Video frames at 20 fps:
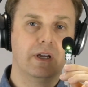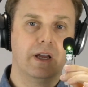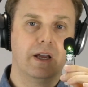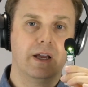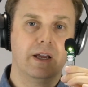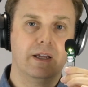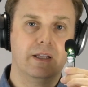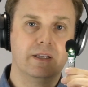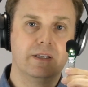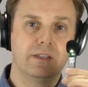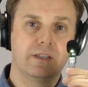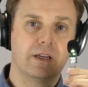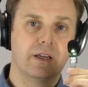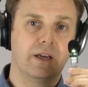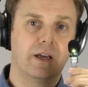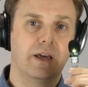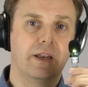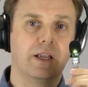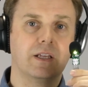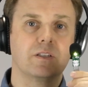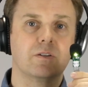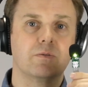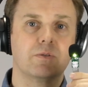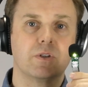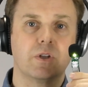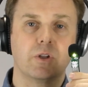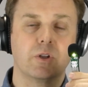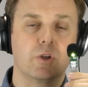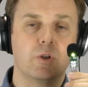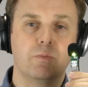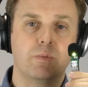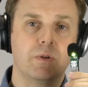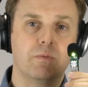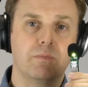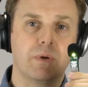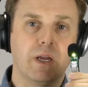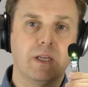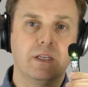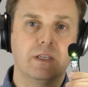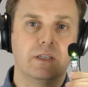And as a result could be
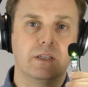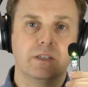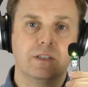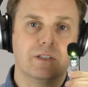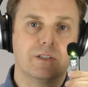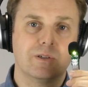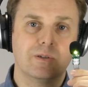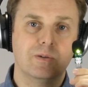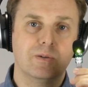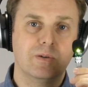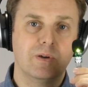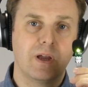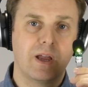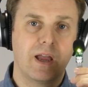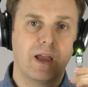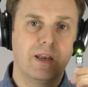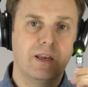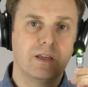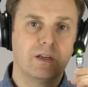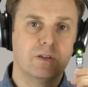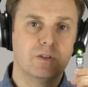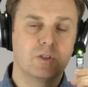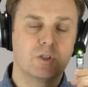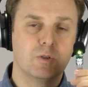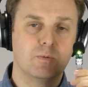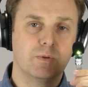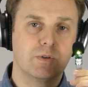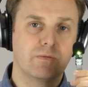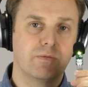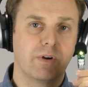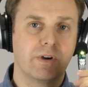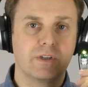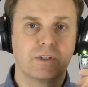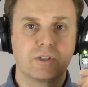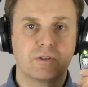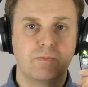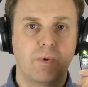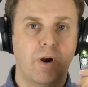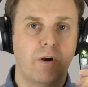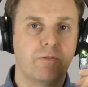embedded into any consumer
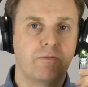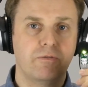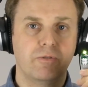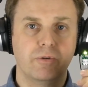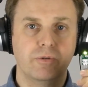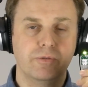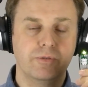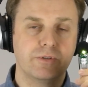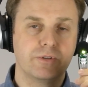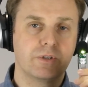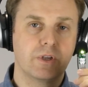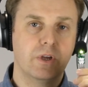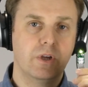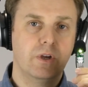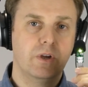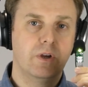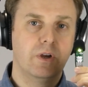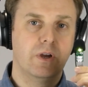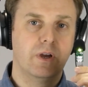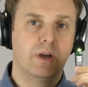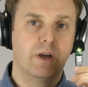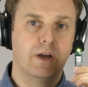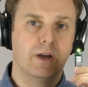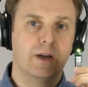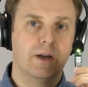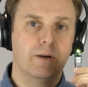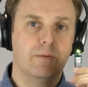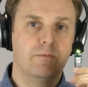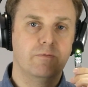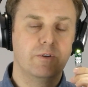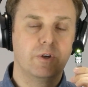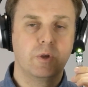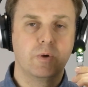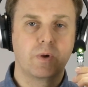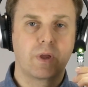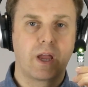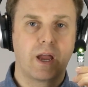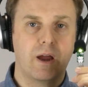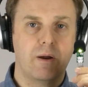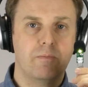device, smartphones,
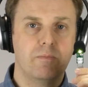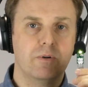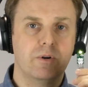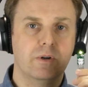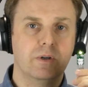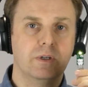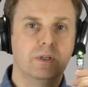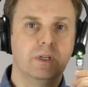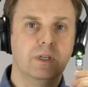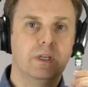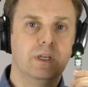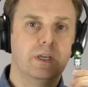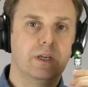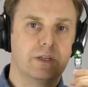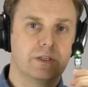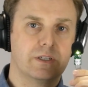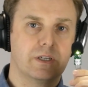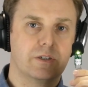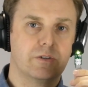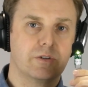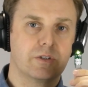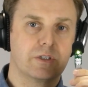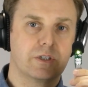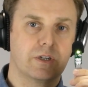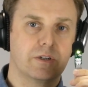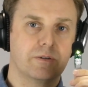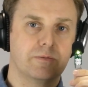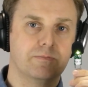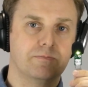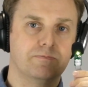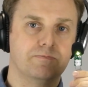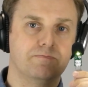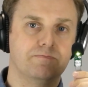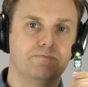video camera, etc., etc.